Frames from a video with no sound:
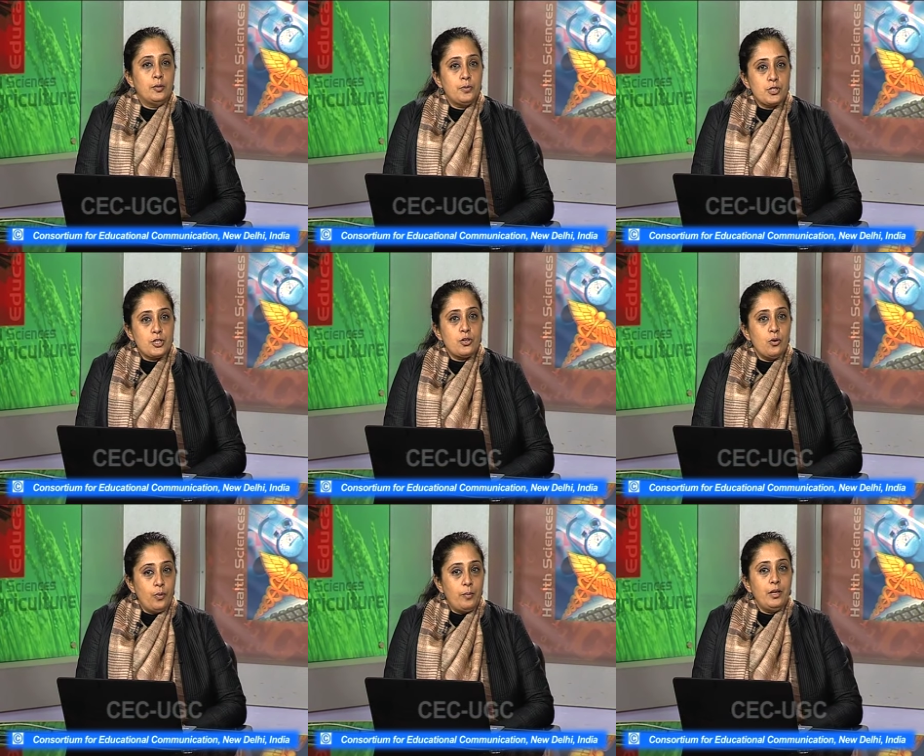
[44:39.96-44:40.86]
the
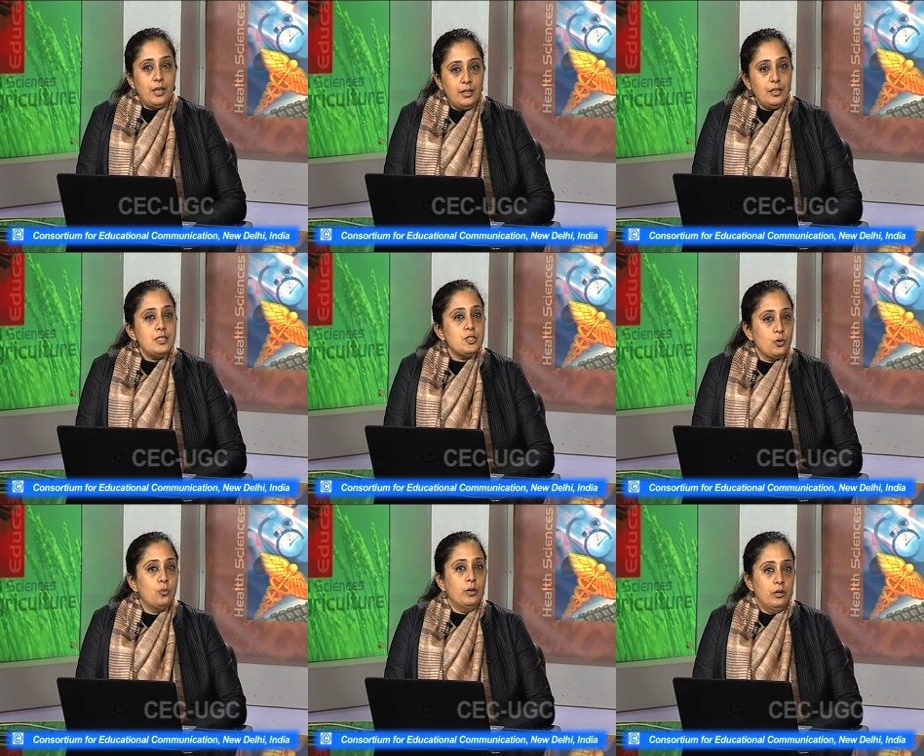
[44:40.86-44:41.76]
position of women in this
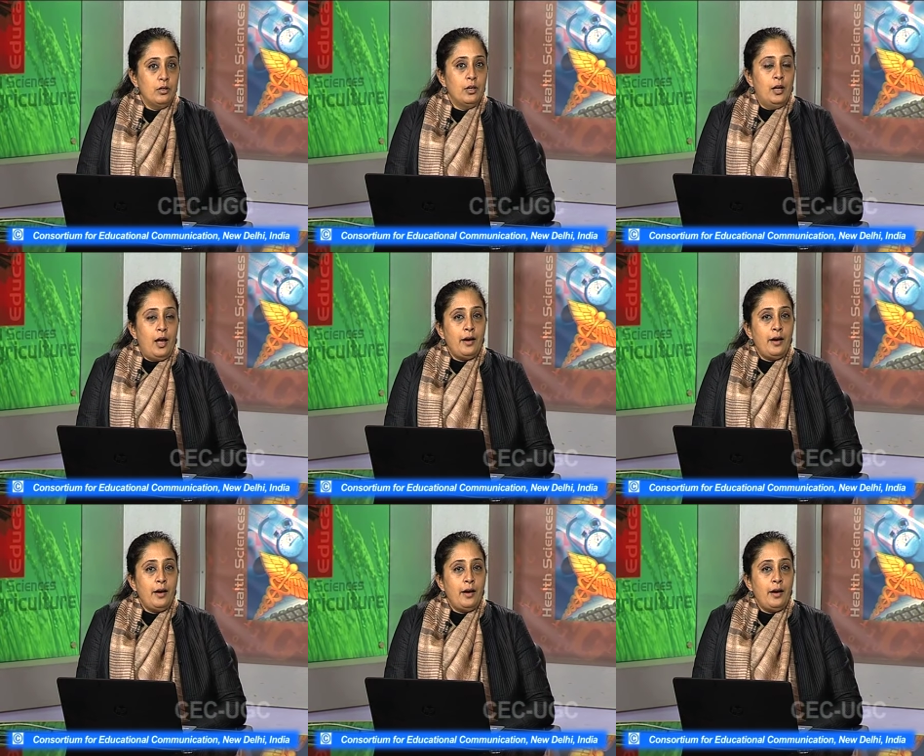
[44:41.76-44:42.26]
new world